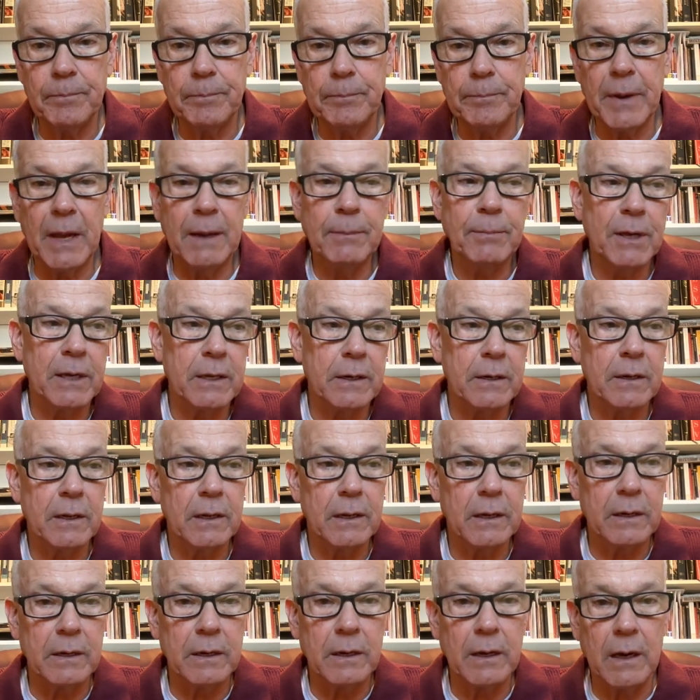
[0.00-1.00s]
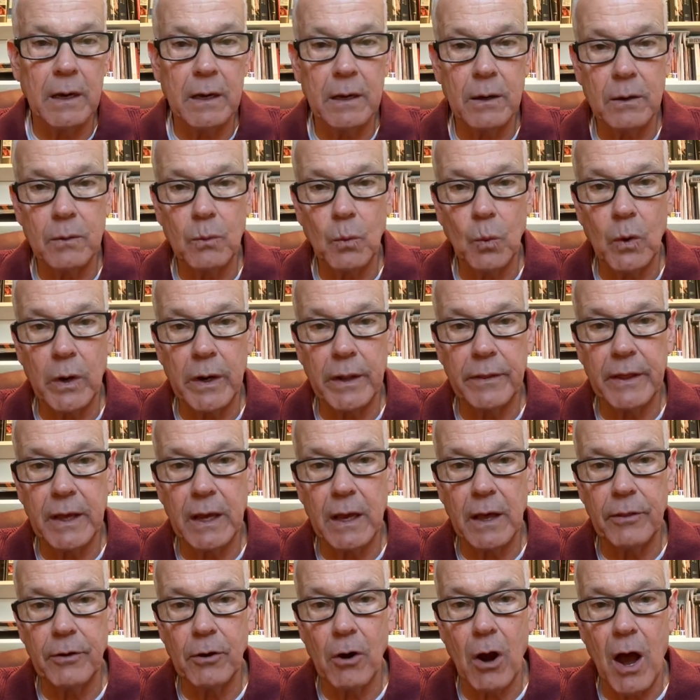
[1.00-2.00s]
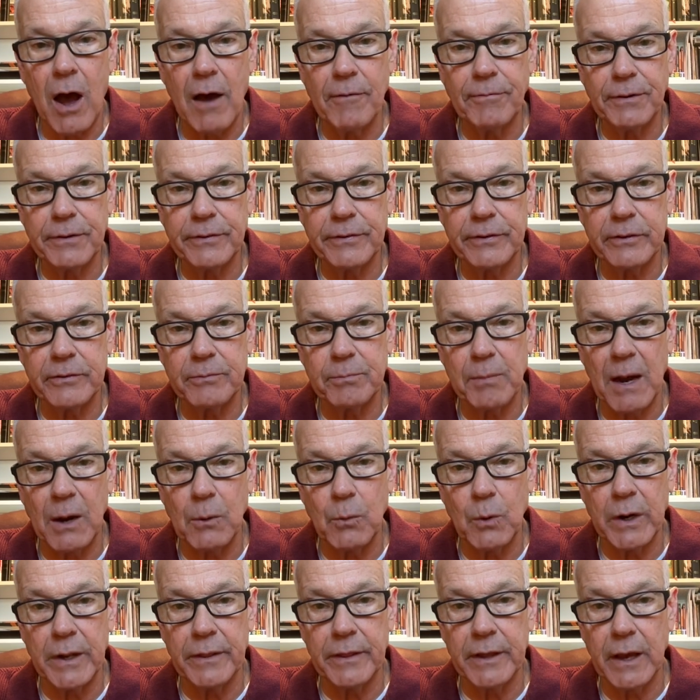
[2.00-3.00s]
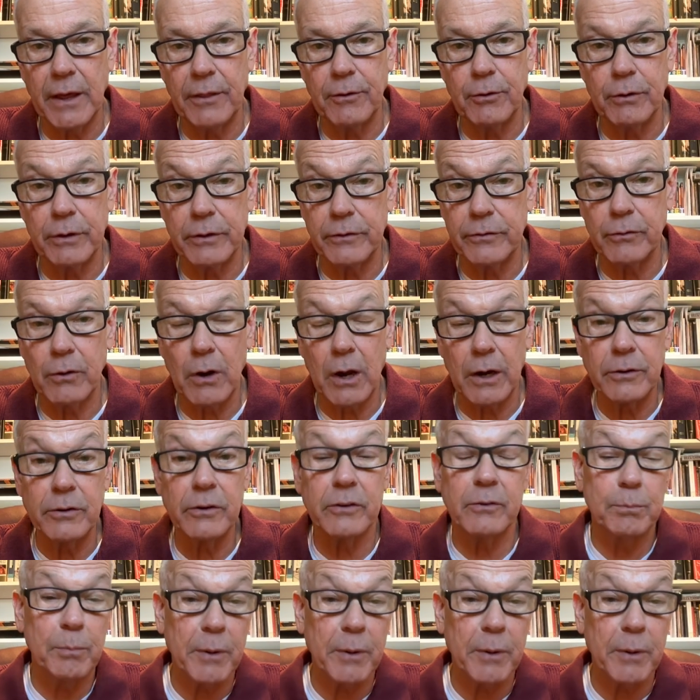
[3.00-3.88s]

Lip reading: Maybe in one of the other offices by one of the other instructors.